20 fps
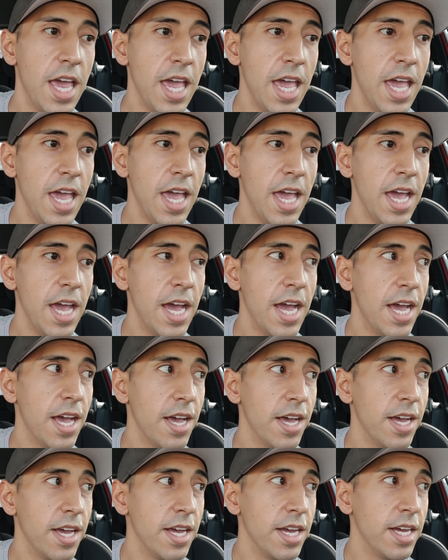
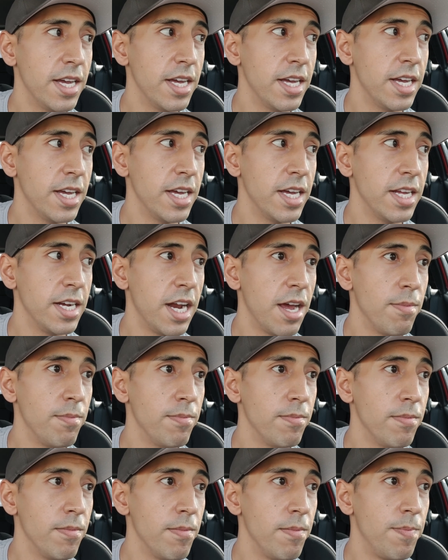And
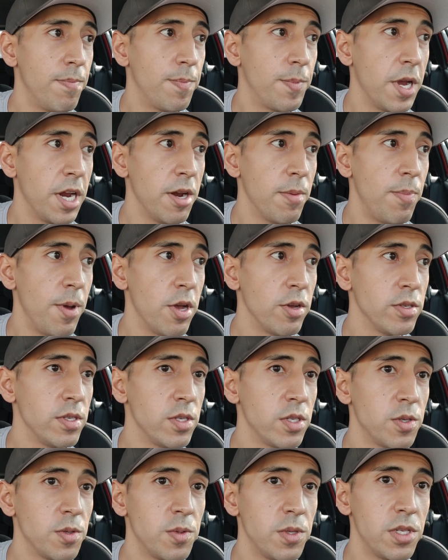I'm going to
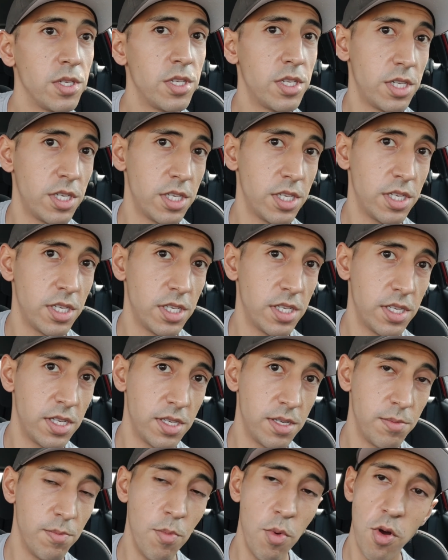post
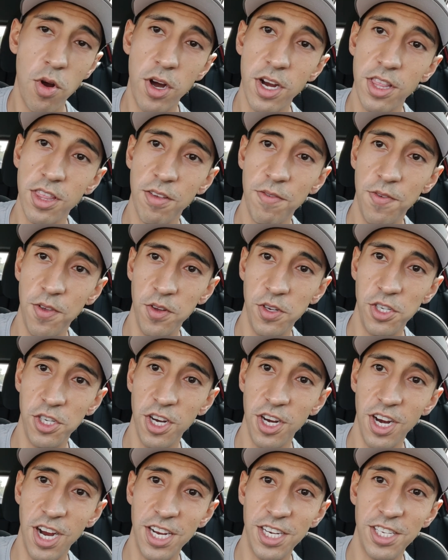more in the
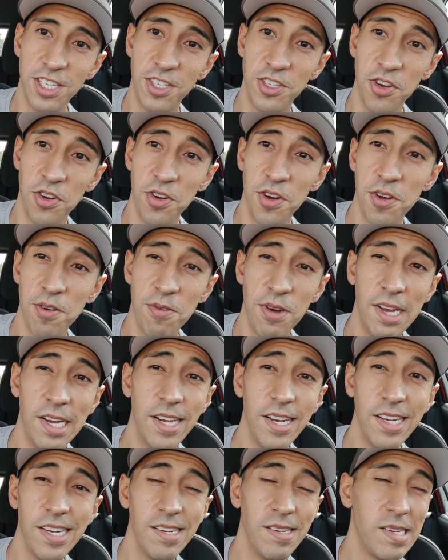future. I just don't know
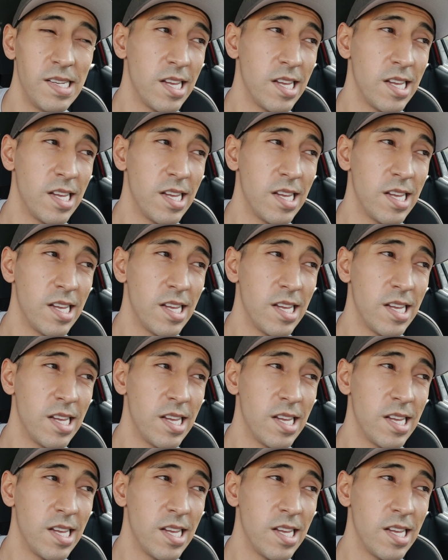when.